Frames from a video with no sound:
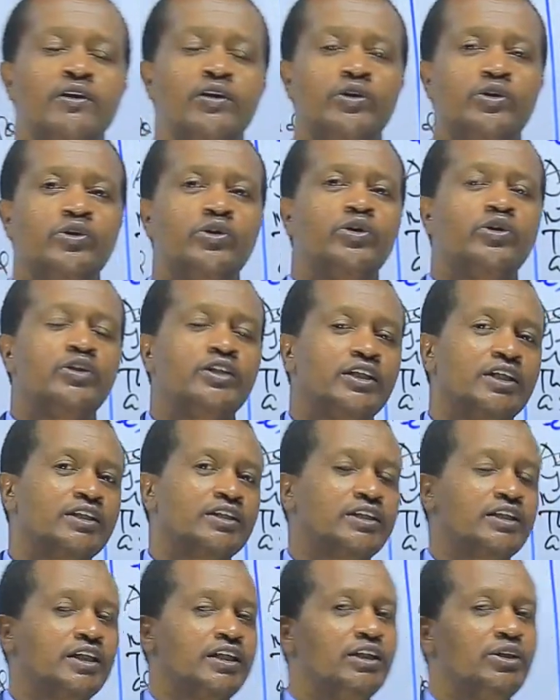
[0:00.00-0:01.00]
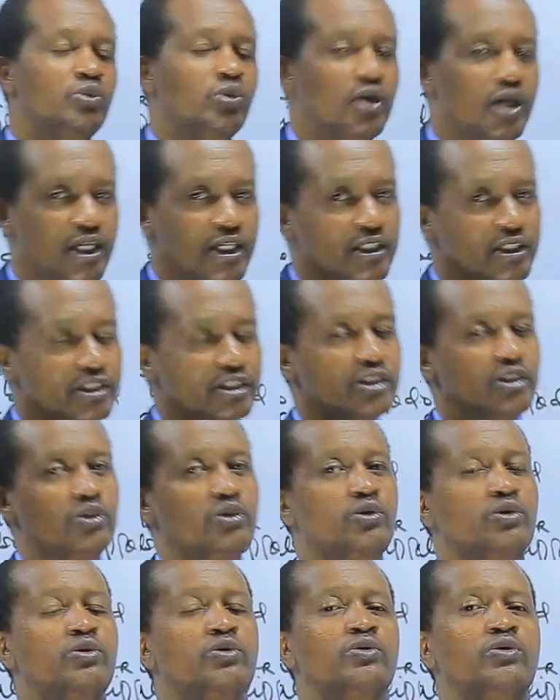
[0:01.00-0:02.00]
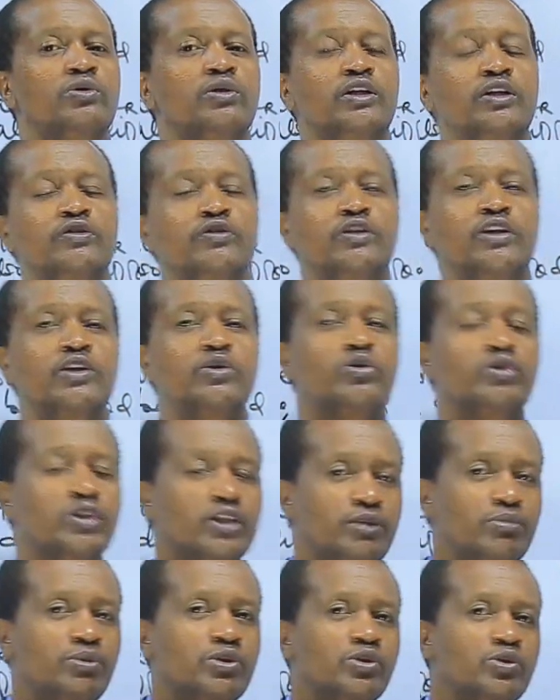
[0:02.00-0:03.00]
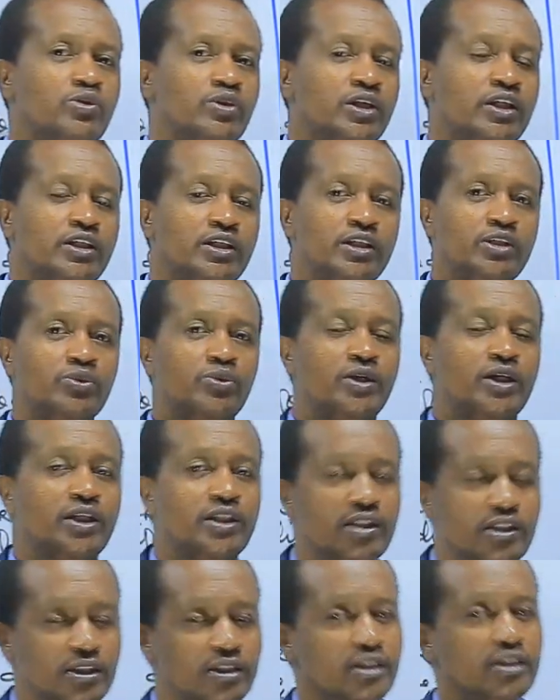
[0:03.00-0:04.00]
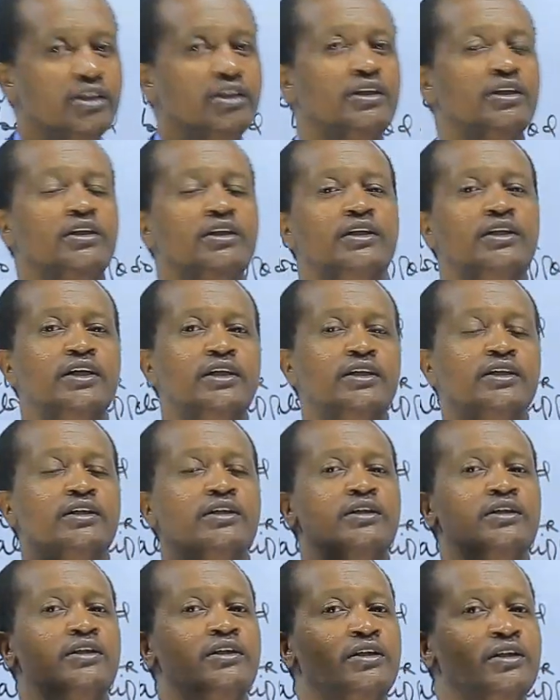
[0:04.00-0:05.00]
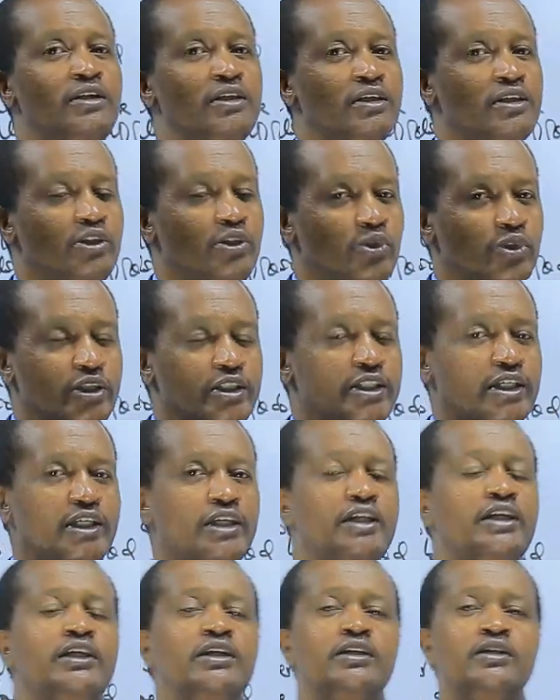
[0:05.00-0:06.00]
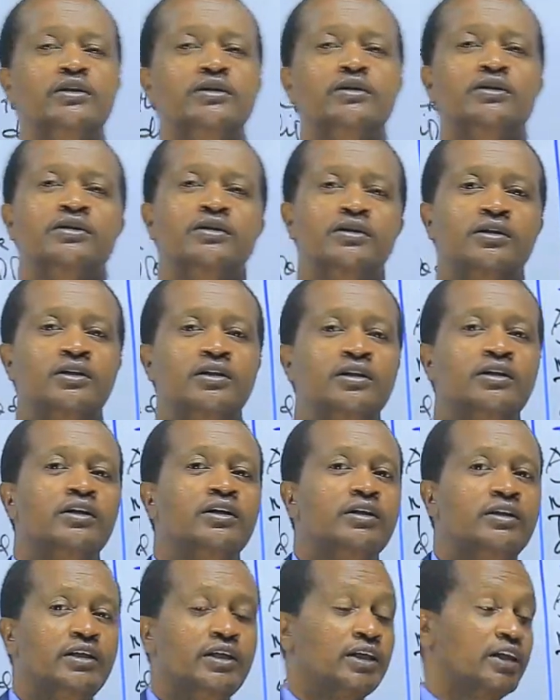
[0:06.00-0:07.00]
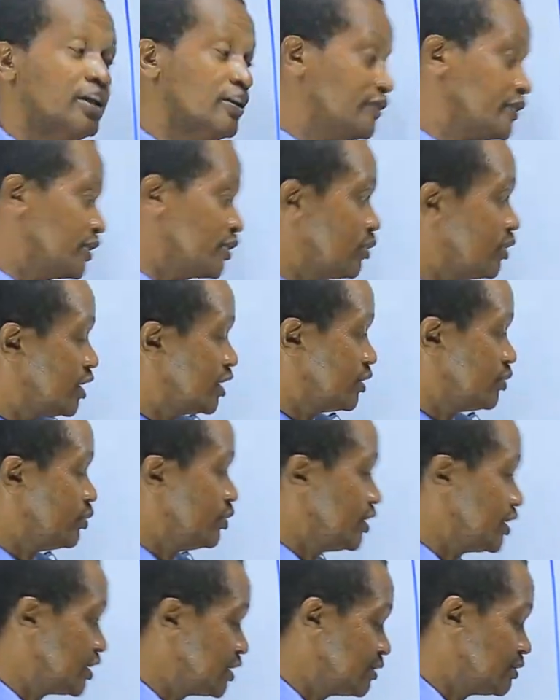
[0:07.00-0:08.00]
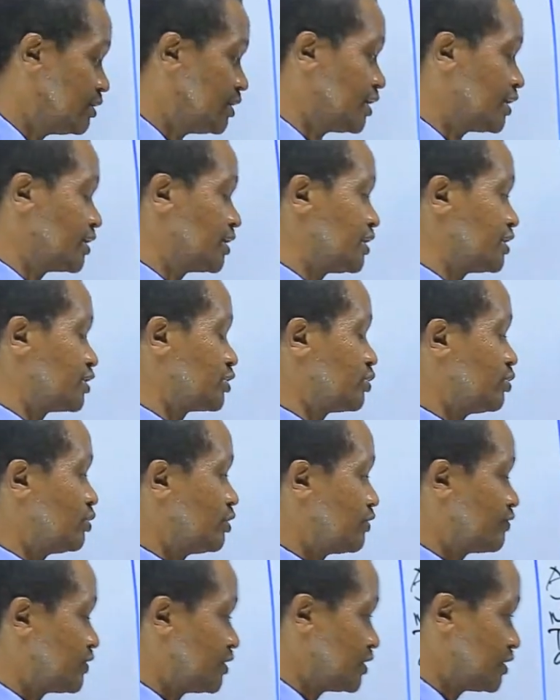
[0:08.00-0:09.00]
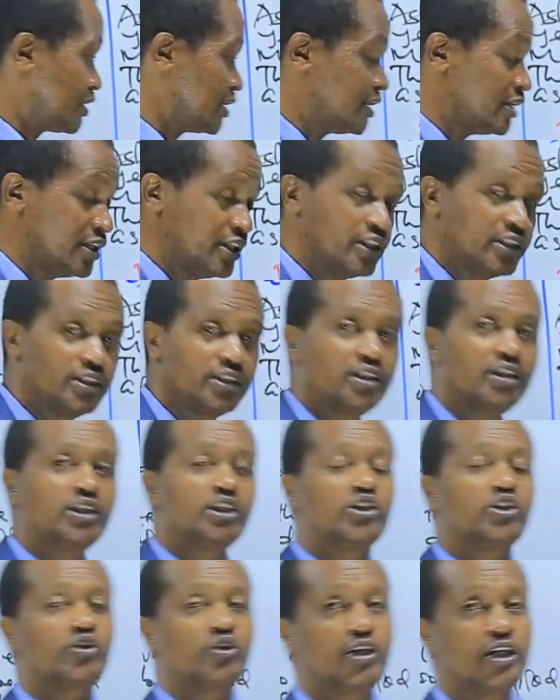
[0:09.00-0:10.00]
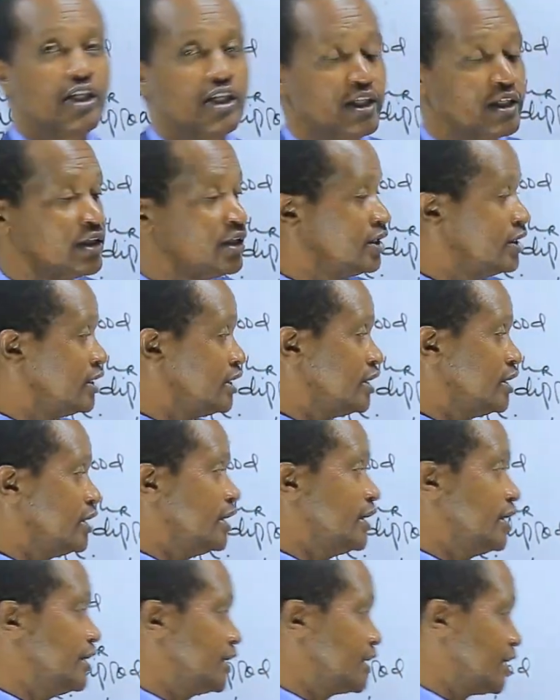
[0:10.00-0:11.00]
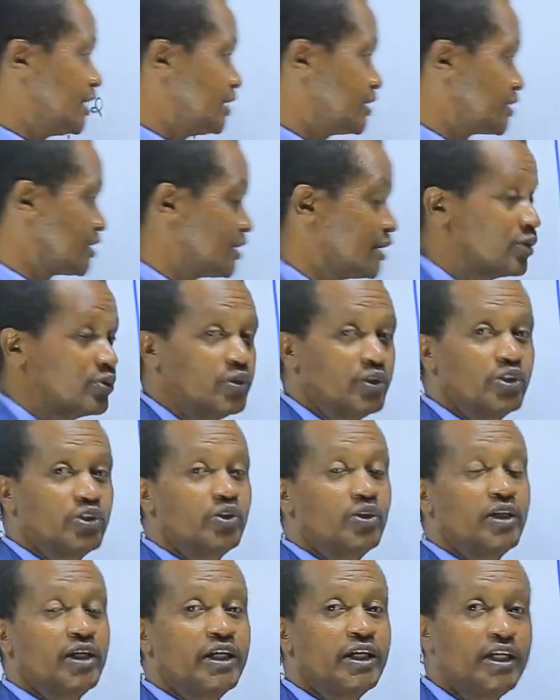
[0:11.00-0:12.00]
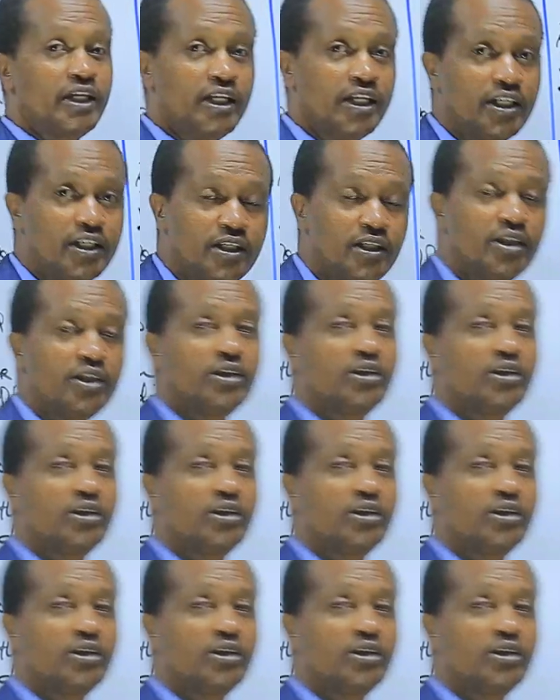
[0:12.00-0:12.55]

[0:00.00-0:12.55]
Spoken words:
You don't just study once. No. If you are not able to get it once, then do it again. Then after 1 week, learners, or after 3 days, try and answer the question again